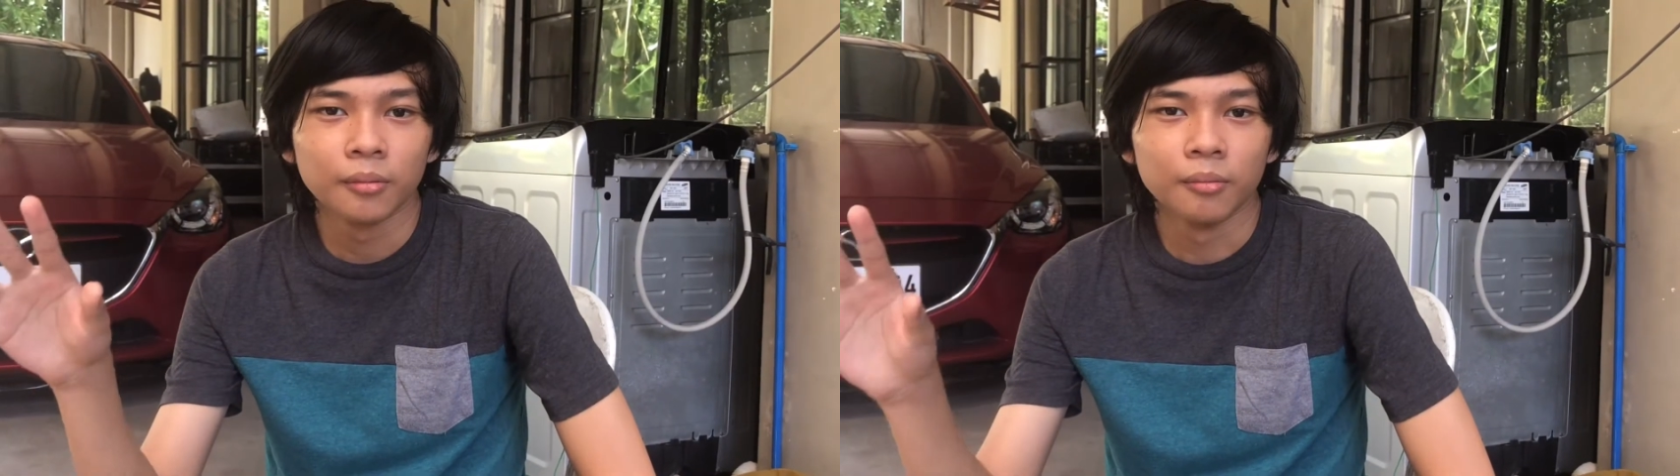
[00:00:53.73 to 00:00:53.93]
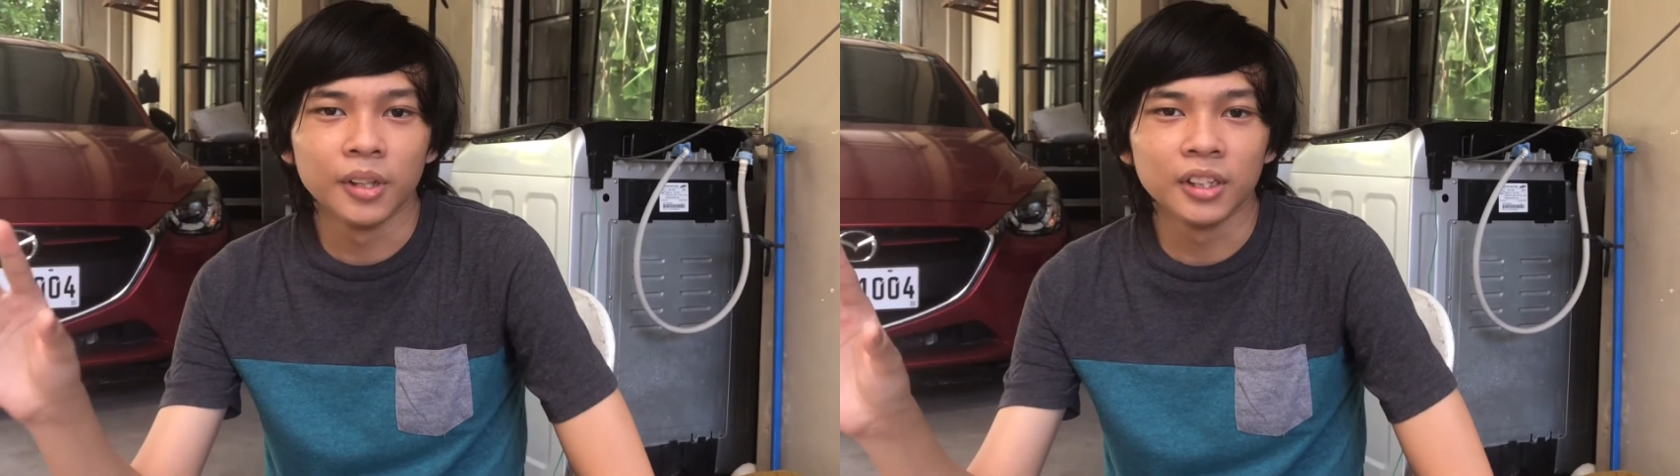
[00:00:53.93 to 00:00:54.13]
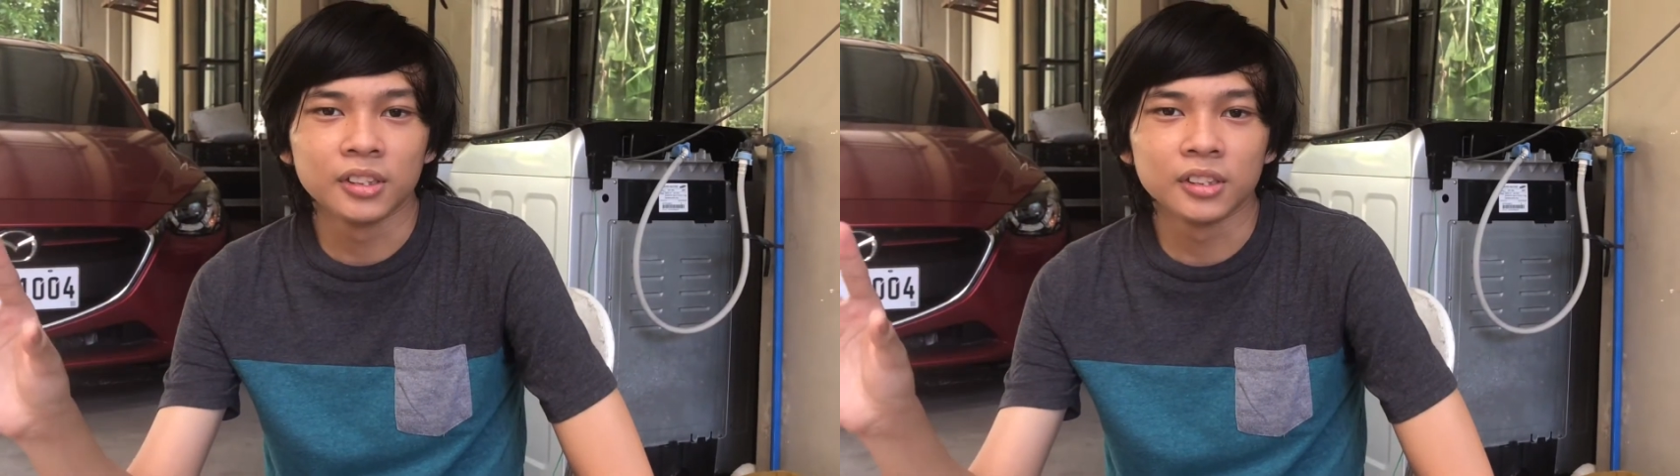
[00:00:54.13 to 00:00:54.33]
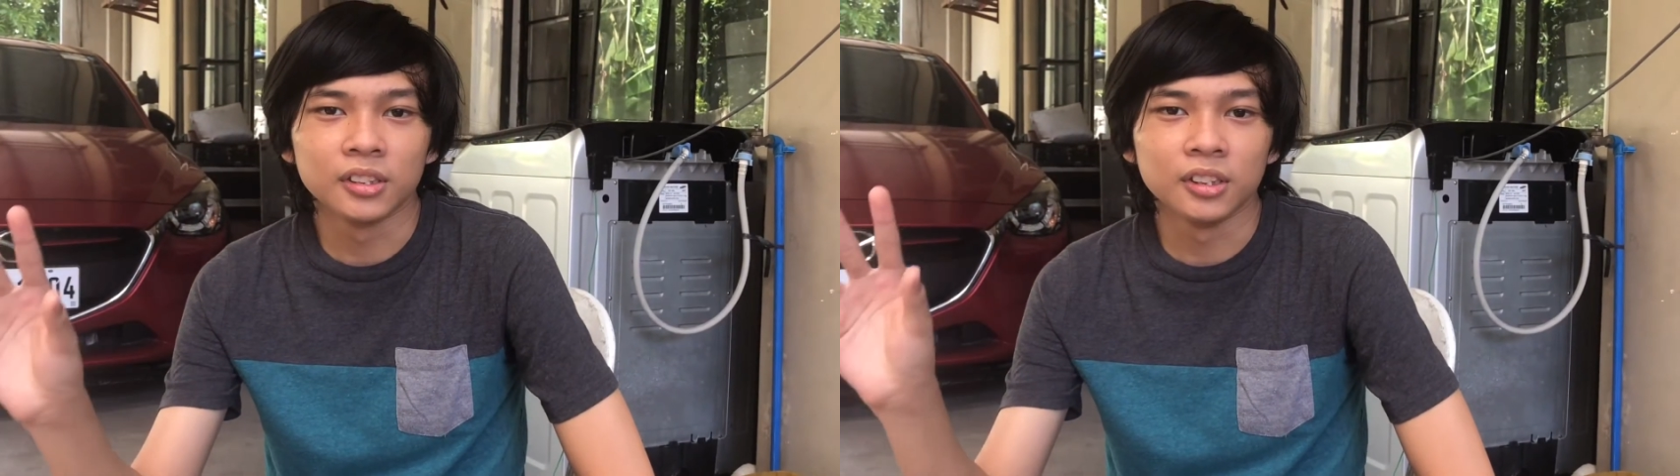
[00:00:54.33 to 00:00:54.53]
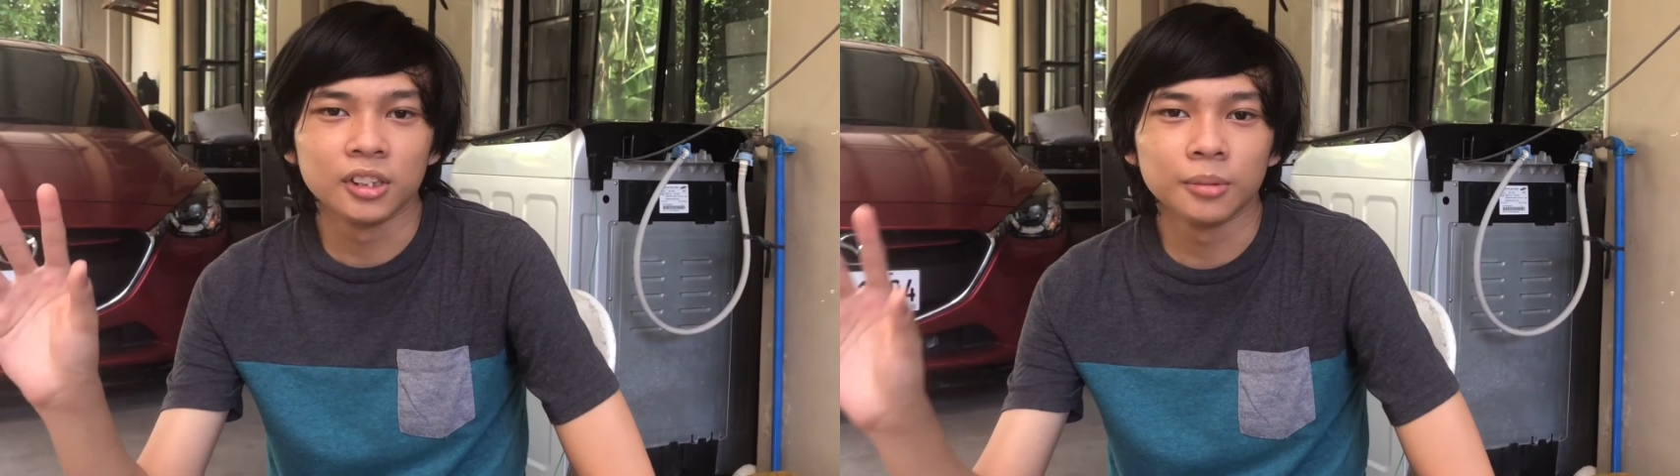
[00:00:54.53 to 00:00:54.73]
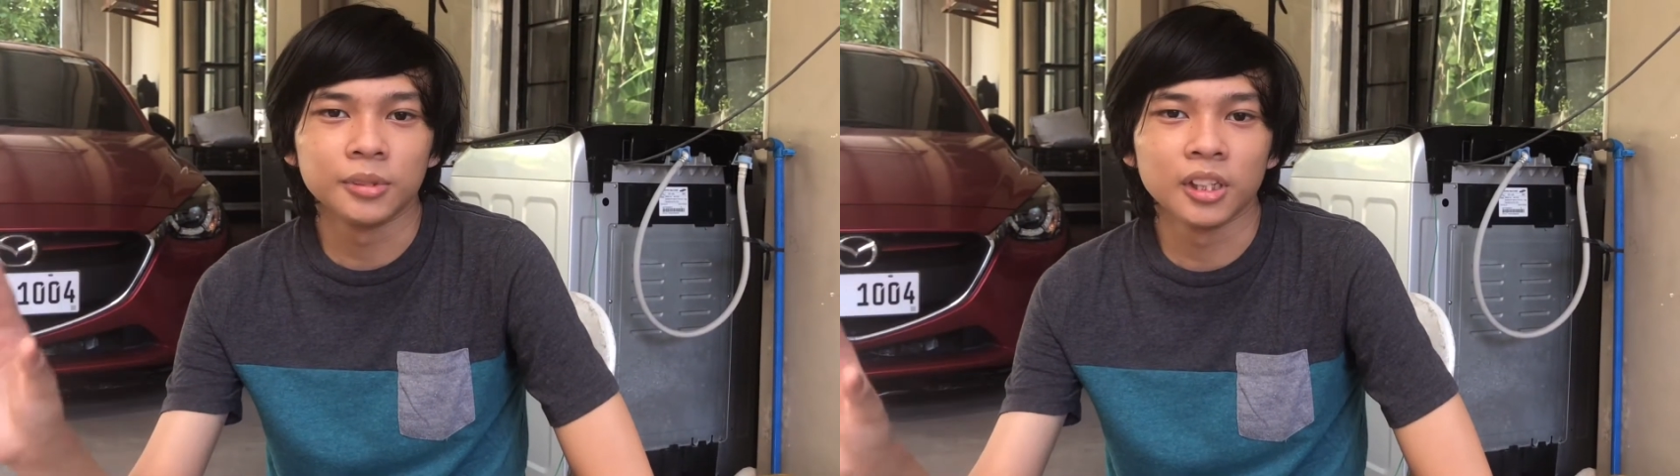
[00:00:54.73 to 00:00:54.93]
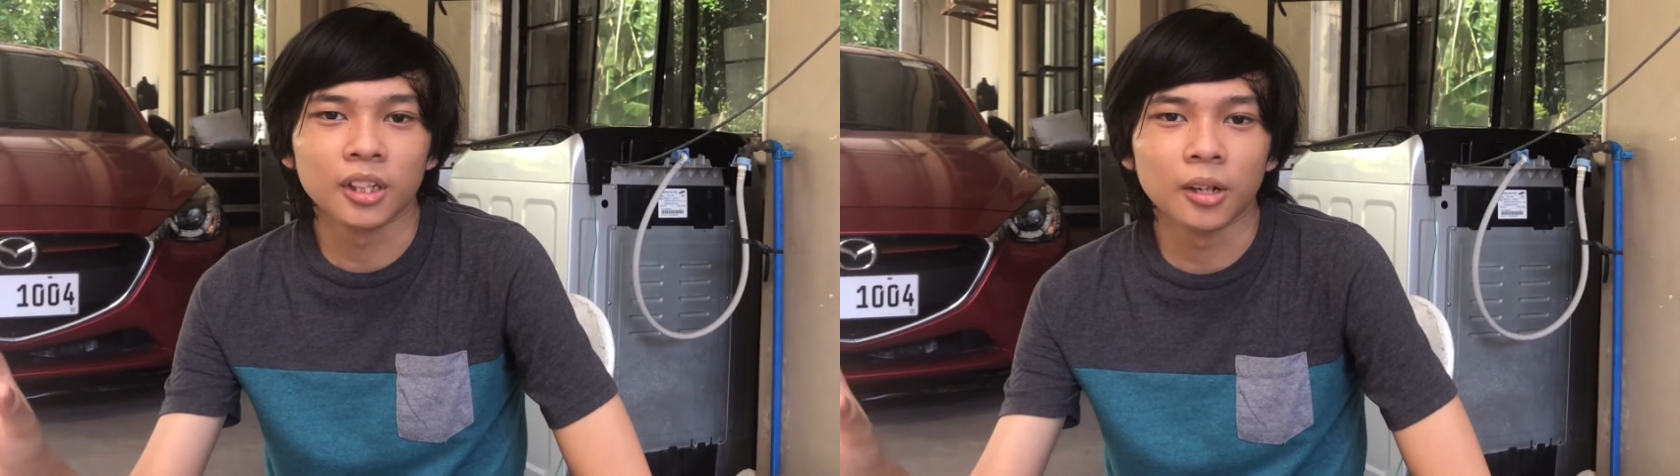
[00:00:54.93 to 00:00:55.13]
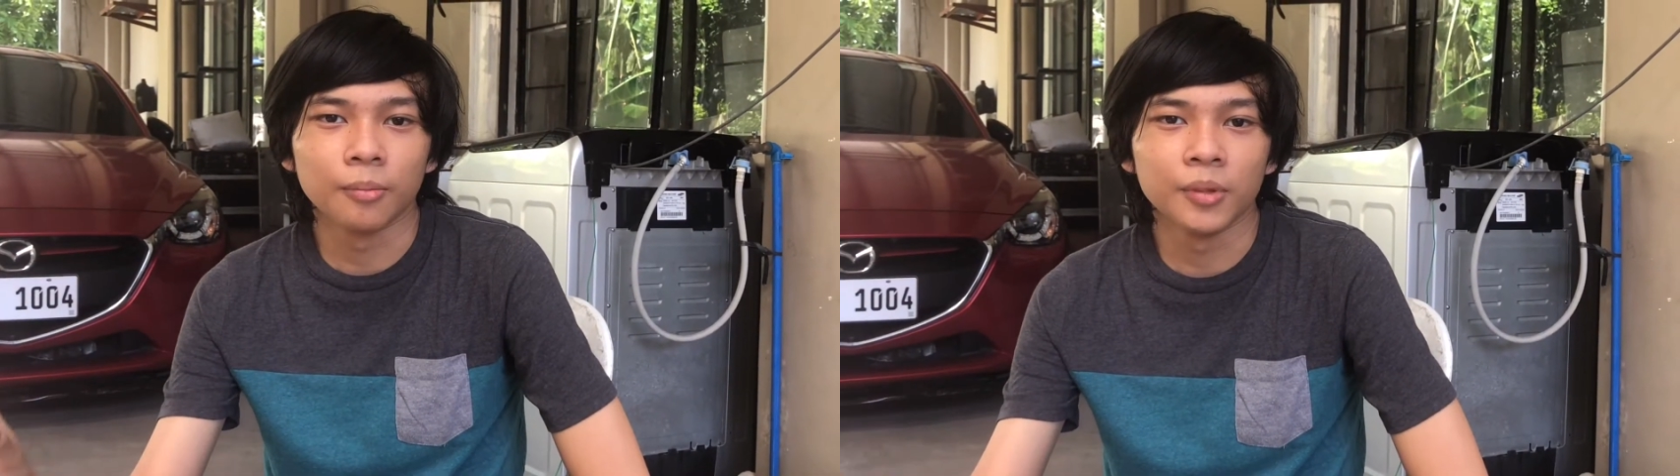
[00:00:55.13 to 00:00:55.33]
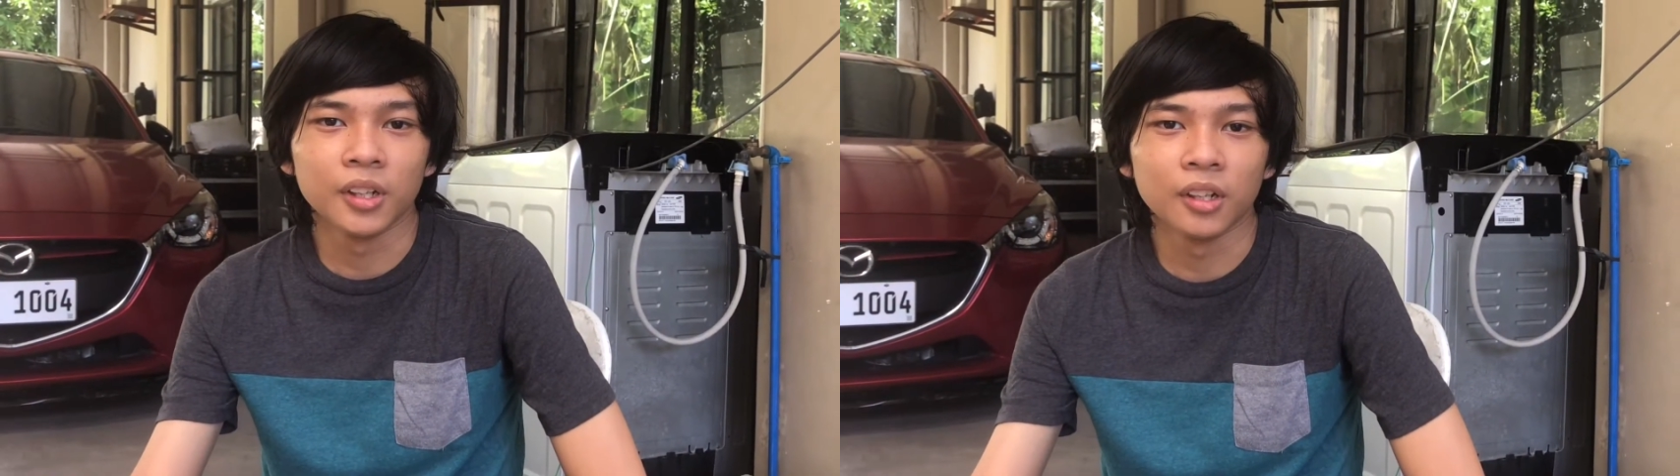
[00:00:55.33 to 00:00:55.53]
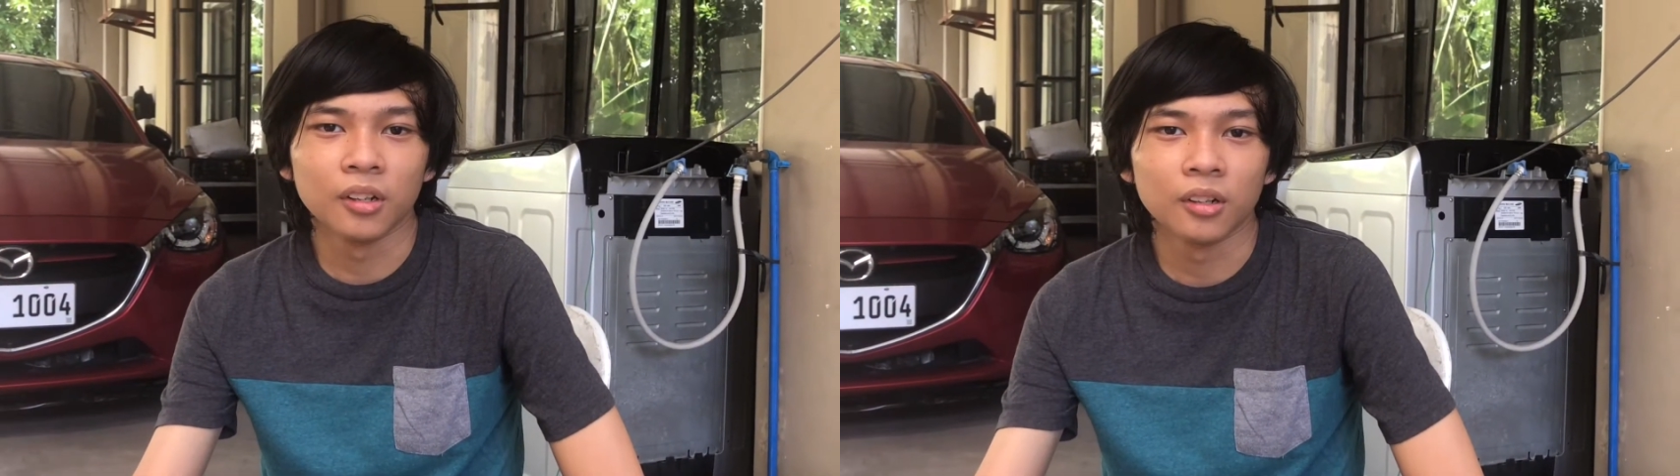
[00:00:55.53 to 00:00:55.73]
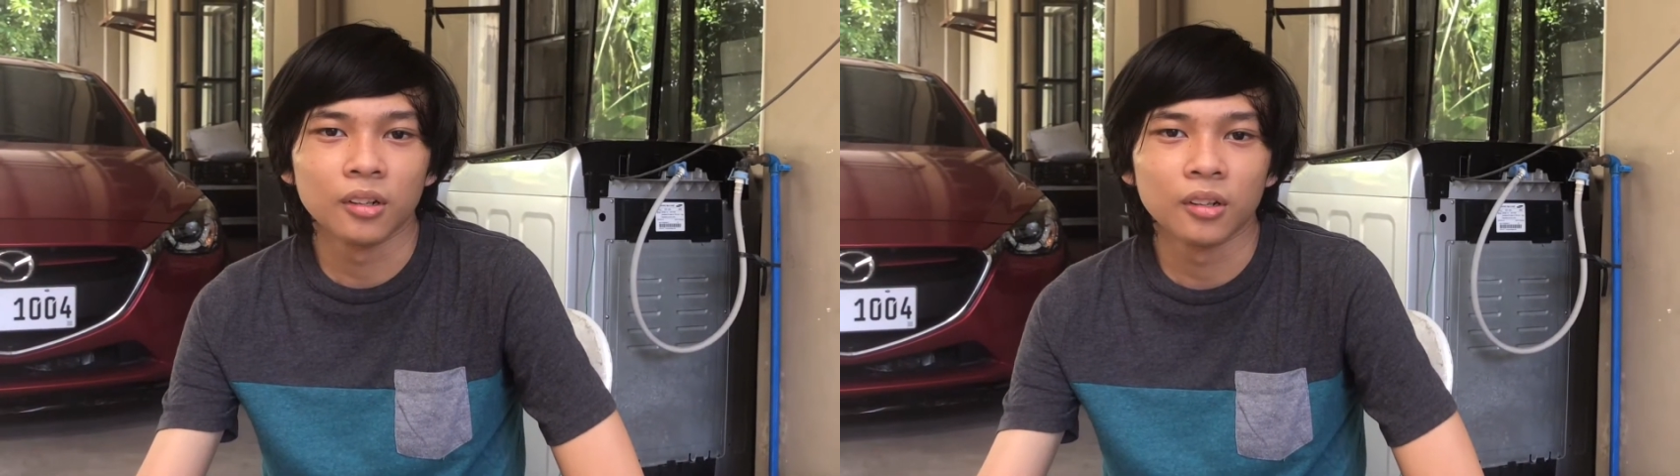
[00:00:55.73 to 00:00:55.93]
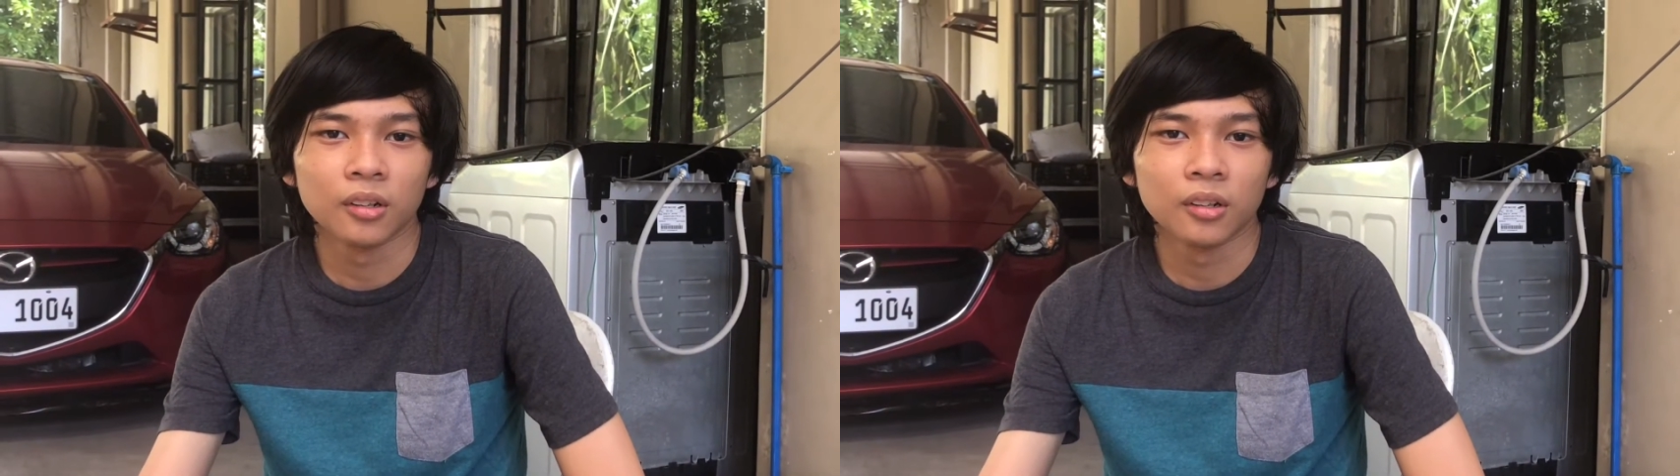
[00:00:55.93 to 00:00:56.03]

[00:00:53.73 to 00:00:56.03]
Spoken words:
makes the subject appear